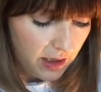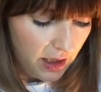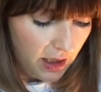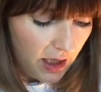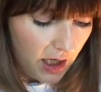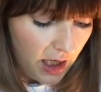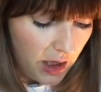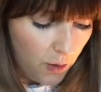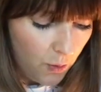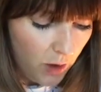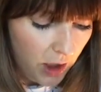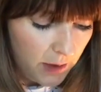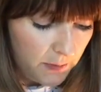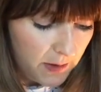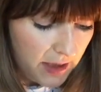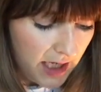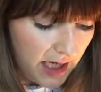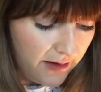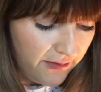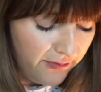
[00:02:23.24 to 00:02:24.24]
And the Word
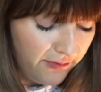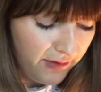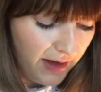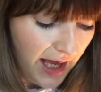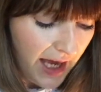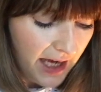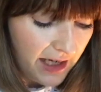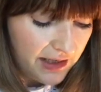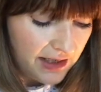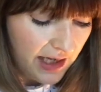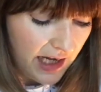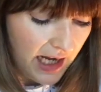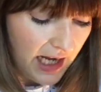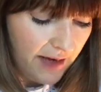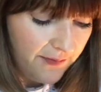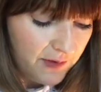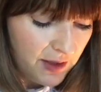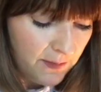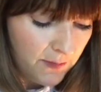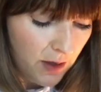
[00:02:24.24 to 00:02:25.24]
became flesh and
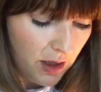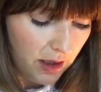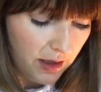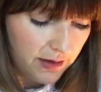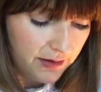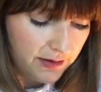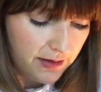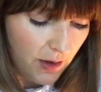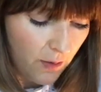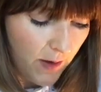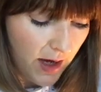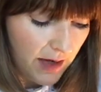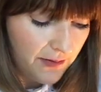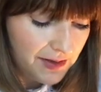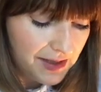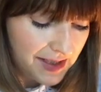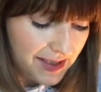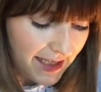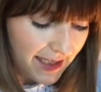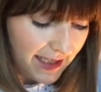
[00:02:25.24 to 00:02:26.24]
lived among us, and we have
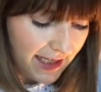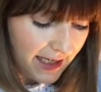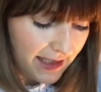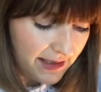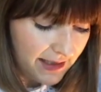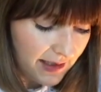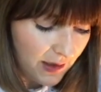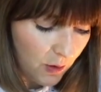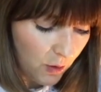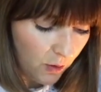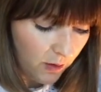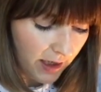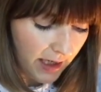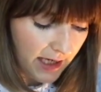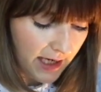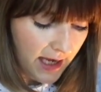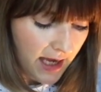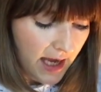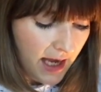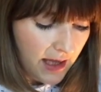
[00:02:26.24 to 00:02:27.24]
seen his glory,
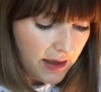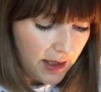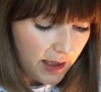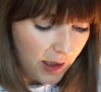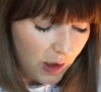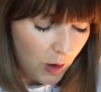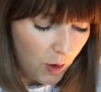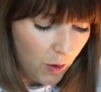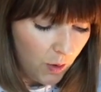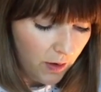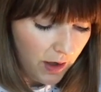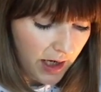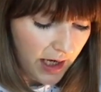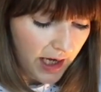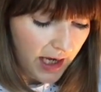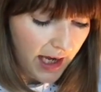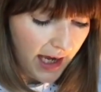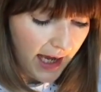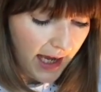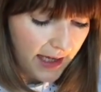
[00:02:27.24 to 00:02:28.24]
the
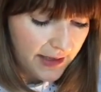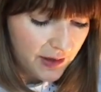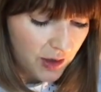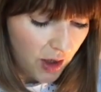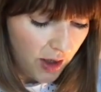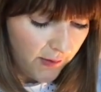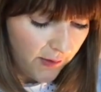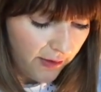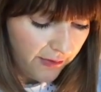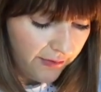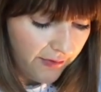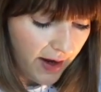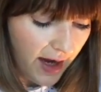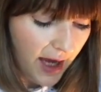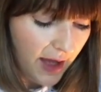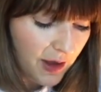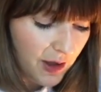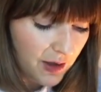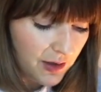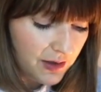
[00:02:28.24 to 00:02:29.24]
glory as of a
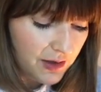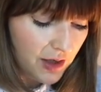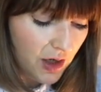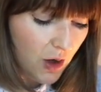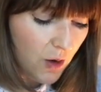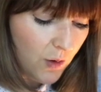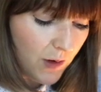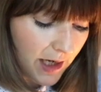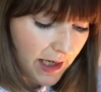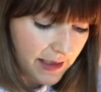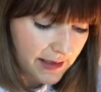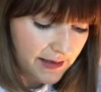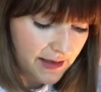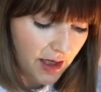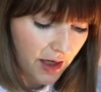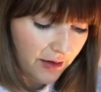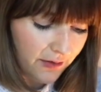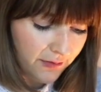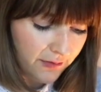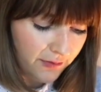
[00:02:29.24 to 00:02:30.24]
Father's only
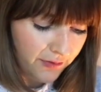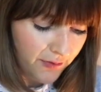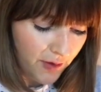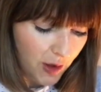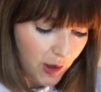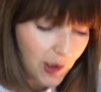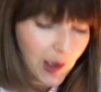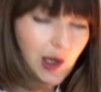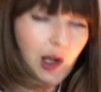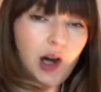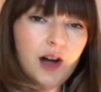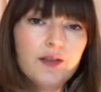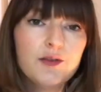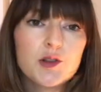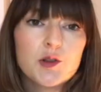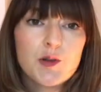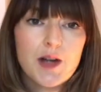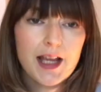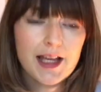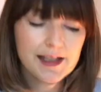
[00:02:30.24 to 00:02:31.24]
Son, full of
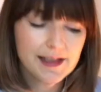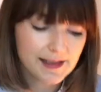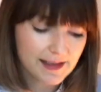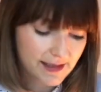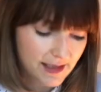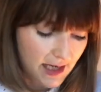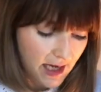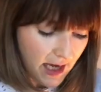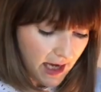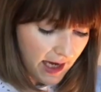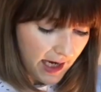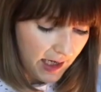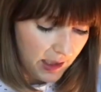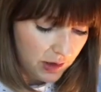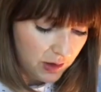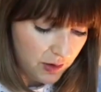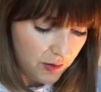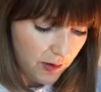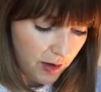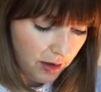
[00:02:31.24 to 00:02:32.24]
grace
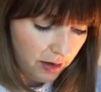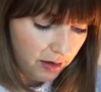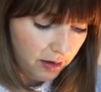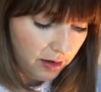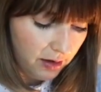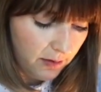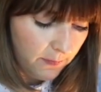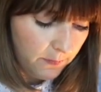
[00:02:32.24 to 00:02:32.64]
and truth.